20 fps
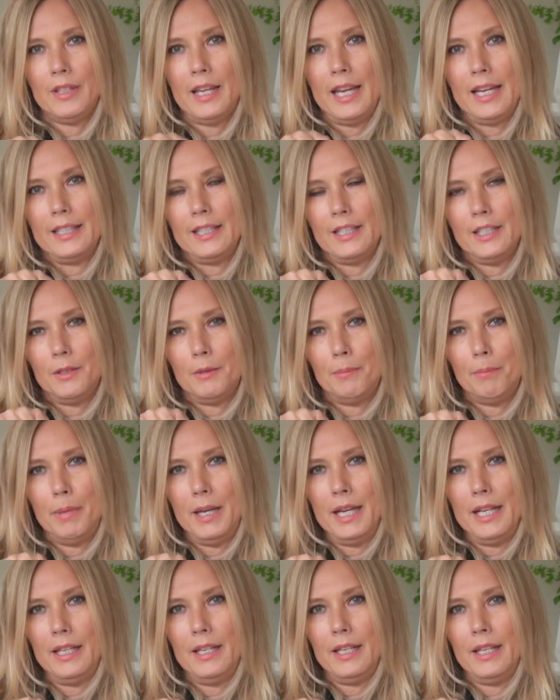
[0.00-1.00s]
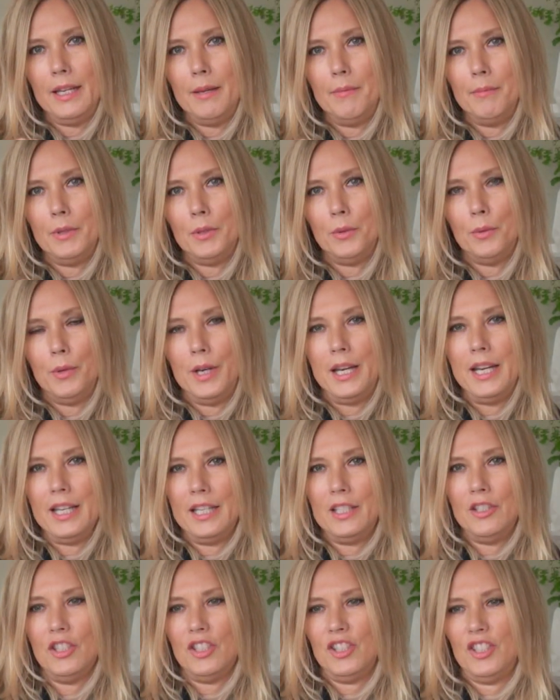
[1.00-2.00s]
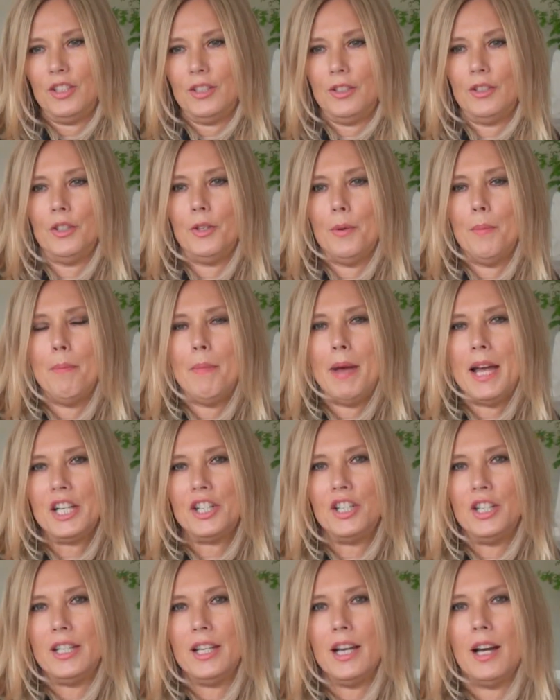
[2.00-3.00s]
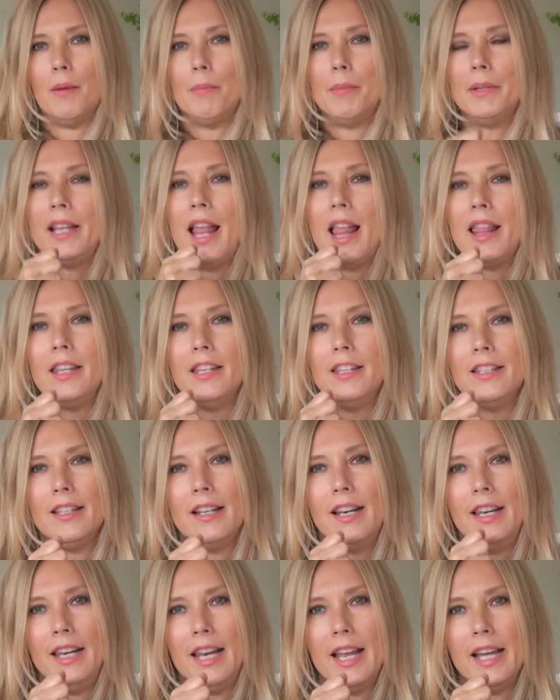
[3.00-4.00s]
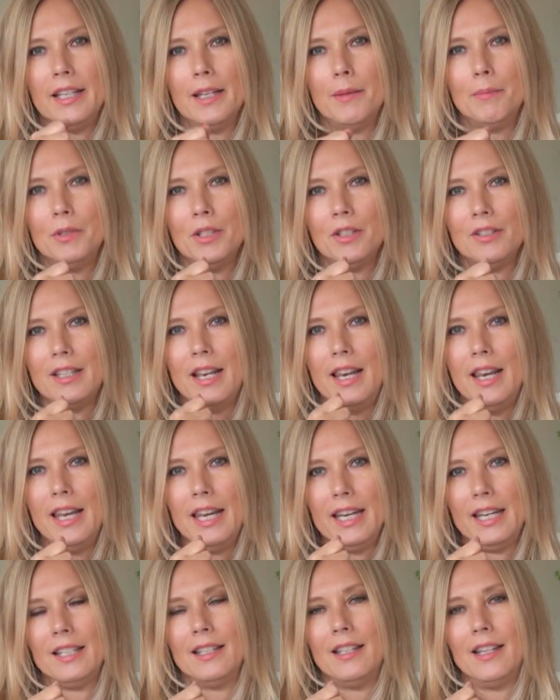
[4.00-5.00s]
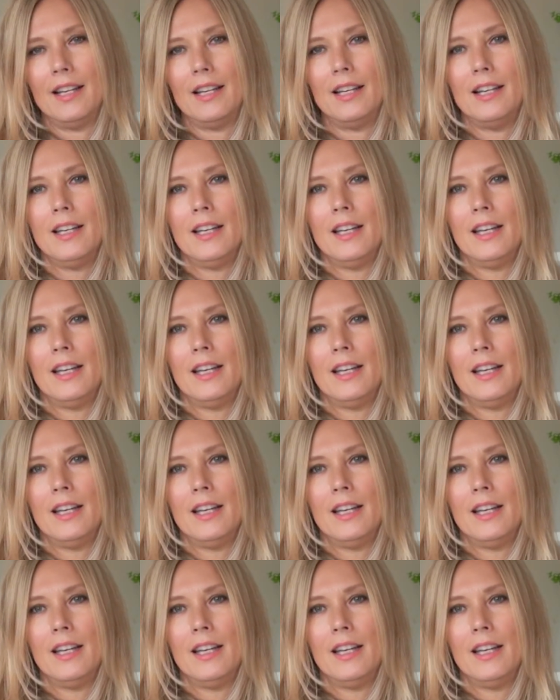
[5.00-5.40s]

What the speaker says: take this pill in between and just sort of mash it up, and then let them just lick the